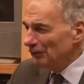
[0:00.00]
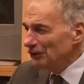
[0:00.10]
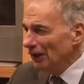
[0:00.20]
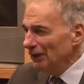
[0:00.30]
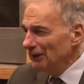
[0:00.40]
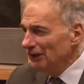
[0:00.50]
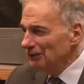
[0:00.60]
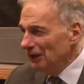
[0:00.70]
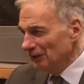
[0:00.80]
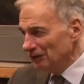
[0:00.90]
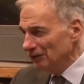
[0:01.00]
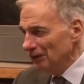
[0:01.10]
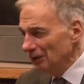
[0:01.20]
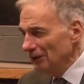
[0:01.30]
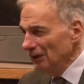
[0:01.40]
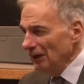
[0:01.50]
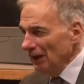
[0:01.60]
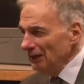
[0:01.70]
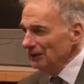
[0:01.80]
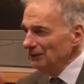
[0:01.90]
of starting a list,
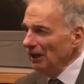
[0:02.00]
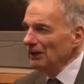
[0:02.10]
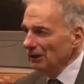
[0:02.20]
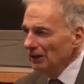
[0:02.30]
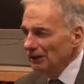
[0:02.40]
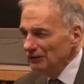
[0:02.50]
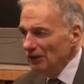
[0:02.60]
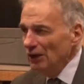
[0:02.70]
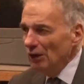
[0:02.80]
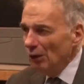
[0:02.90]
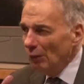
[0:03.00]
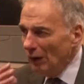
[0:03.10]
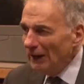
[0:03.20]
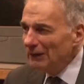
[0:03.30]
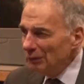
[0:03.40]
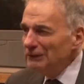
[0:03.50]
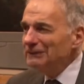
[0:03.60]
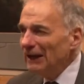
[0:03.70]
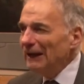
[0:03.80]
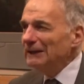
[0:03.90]
and the title is, Why Are We
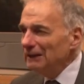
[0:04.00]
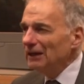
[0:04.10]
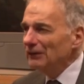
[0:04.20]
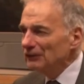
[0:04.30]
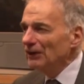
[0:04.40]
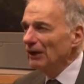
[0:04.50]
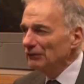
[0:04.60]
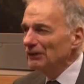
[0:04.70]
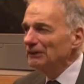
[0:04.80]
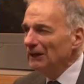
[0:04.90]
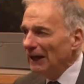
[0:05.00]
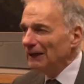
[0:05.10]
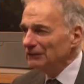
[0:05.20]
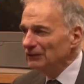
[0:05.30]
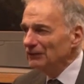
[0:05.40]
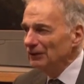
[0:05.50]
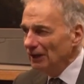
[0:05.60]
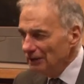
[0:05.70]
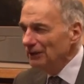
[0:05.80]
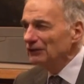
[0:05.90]
Tying Ourselves in Knots
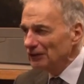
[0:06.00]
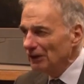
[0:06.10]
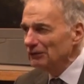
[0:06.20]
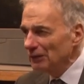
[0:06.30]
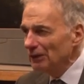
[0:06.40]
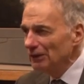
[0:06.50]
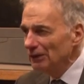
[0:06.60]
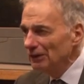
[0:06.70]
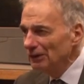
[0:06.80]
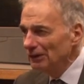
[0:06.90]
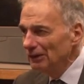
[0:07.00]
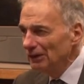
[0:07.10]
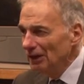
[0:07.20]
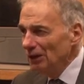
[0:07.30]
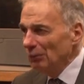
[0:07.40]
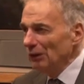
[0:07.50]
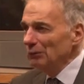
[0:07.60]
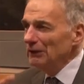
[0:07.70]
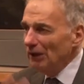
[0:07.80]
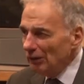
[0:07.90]
in This Country? When
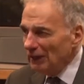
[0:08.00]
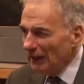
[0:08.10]
we don't